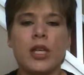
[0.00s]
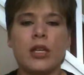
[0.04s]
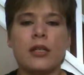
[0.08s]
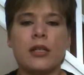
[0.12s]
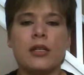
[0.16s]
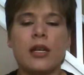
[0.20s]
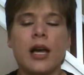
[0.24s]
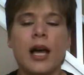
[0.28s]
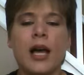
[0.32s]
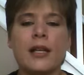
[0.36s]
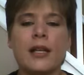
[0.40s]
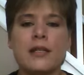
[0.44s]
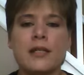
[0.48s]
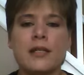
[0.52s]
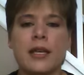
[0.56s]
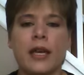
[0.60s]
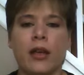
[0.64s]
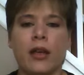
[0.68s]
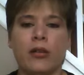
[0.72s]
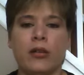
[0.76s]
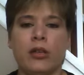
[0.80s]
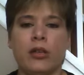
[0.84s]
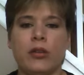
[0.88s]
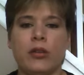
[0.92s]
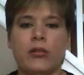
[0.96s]
not
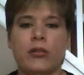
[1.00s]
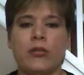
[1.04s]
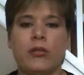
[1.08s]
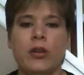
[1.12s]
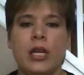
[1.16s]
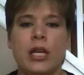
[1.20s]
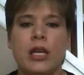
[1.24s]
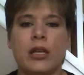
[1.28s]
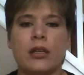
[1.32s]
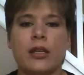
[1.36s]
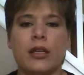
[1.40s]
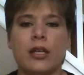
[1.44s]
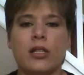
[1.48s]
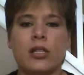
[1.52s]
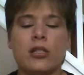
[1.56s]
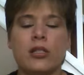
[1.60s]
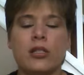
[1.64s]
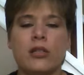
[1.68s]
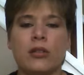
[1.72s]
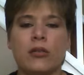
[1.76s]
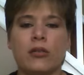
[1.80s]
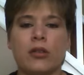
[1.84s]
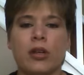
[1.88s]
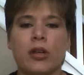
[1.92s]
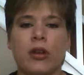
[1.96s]
tell you, they just
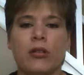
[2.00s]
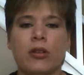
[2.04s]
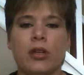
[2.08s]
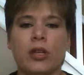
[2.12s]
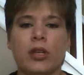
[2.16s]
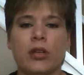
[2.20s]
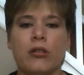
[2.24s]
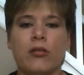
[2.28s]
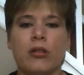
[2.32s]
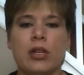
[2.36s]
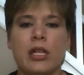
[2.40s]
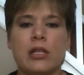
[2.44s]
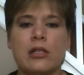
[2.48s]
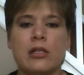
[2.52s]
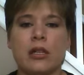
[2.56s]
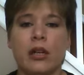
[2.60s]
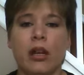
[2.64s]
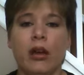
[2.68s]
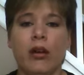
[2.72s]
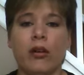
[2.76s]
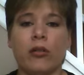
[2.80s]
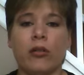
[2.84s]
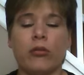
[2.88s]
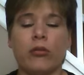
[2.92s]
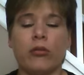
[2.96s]
don't know that you need to
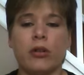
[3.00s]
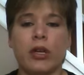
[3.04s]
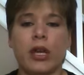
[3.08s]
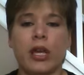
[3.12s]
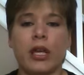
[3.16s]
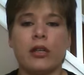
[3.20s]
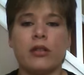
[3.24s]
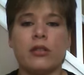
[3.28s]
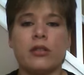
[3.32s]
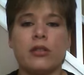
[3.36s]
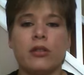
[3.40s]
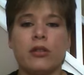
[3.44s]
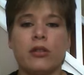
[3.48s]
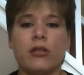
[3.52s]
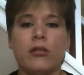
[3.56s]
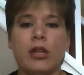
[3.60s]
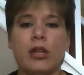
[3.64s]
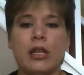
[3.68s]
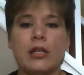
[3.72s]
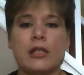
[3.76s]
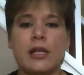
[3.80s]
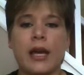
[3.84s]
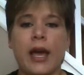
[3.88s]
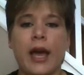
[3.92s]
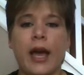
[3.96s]
know, and so you
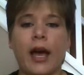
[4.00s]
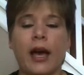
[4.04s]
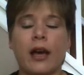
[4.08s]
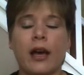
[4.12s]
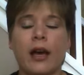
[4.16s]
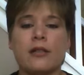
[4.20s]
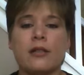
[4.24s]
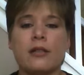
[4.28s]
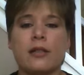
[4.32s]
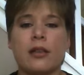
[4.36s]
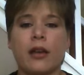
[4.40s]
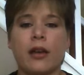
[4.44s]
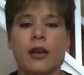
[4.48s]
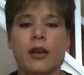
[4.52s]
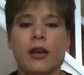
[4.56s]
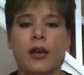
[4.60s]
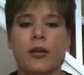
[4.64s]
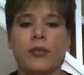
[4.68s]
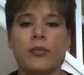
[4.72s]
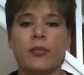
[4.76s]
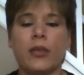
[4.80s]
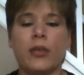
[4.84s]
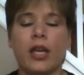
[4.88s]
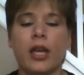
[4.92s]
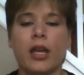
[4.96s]
need to ask.
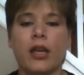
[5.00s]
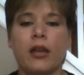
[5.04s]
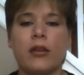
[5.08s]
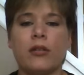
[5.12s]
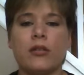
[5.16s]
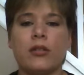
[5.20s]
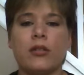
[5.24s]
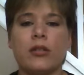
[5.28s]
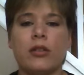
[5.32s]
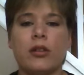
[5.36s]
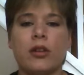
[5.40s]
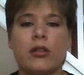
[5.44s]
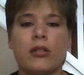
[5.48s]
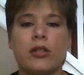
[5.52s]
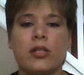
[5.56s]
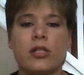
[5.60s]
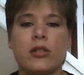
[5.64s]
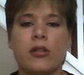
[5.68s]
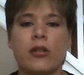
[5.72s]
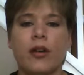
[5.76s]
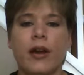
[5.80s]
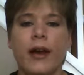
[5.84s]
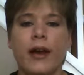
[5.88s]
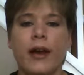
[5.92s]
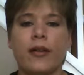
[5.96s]
And just
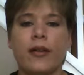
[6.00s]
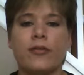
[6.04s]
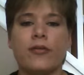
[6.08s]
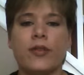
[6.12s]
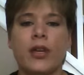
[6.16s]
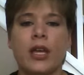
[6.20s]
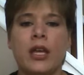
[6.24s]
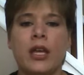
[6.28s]
don't have